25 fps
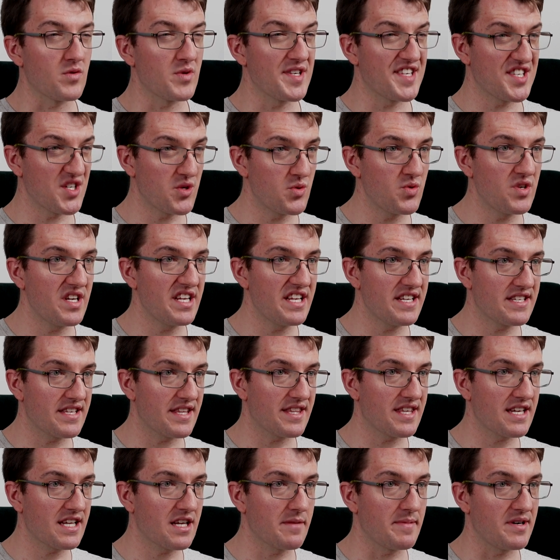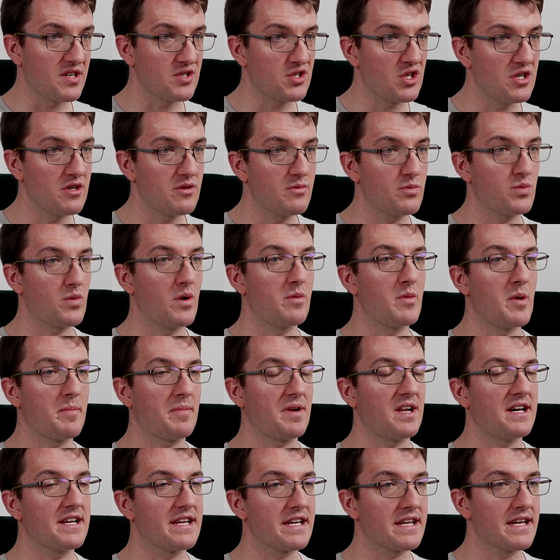We don't need to think about it when we're
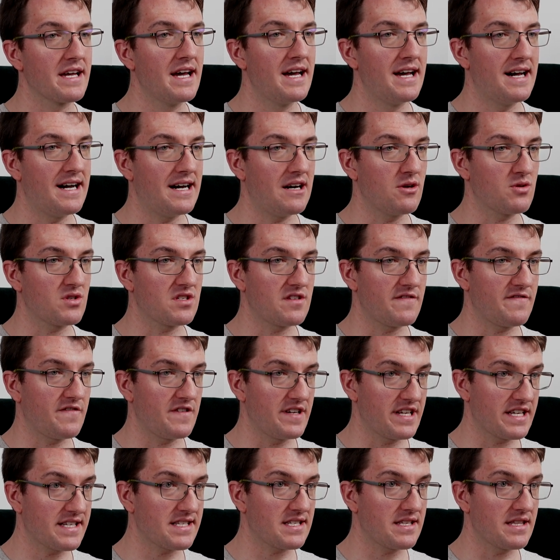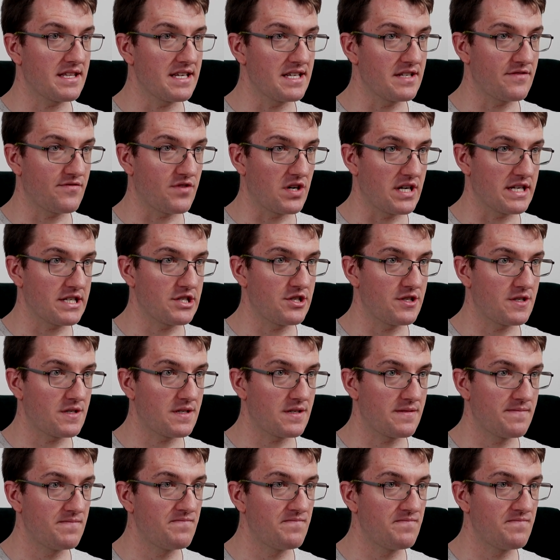planning how to fix these fractures.